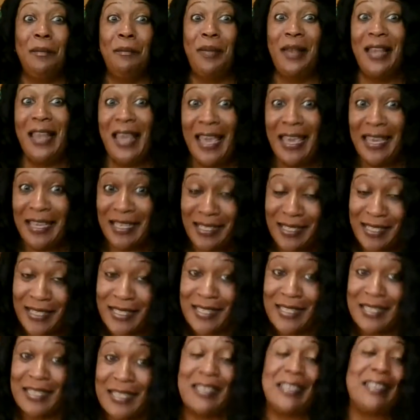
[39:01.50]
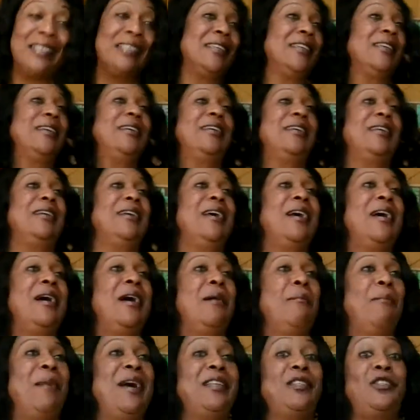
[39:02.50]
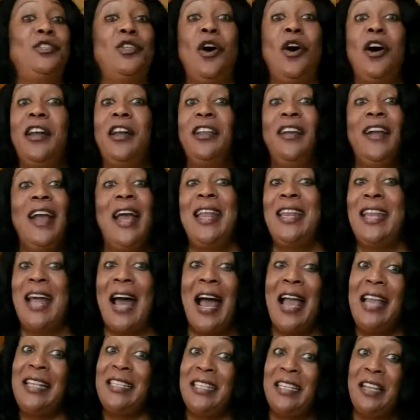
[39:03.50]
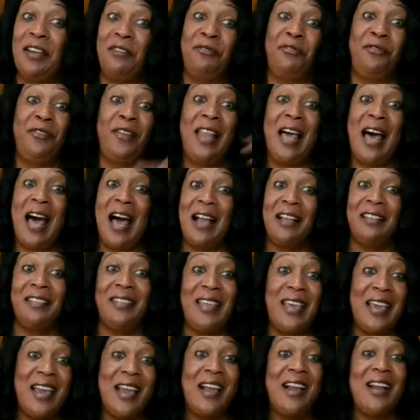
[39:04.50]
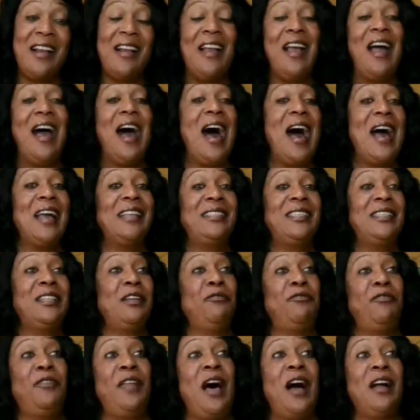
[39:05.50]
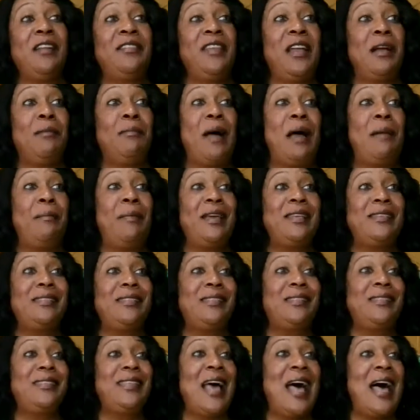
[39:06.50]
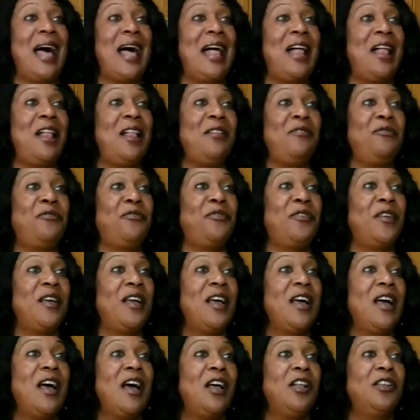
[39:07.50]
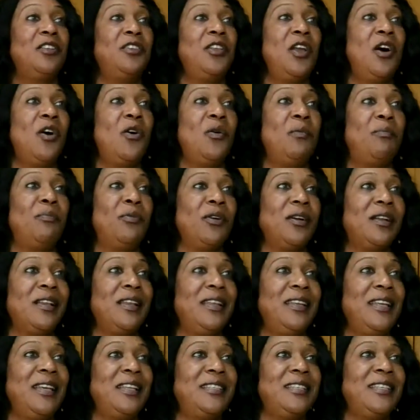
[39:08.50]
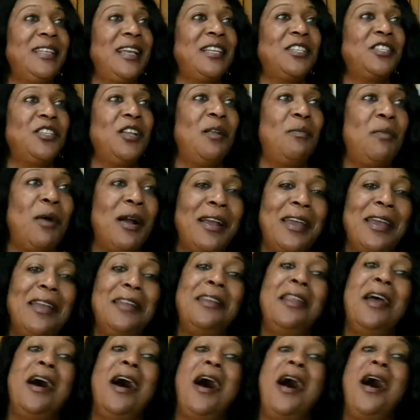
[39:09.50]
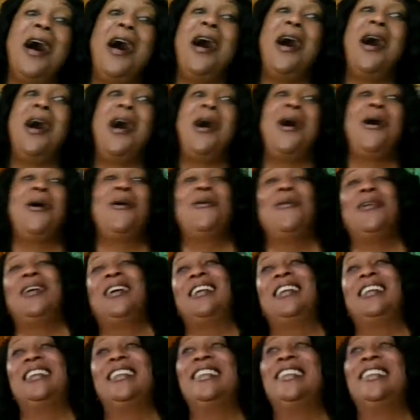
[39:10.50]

place. My daughter and I did a vlog there. I did a vlog there by myself. No, Brooklyn International Market. No.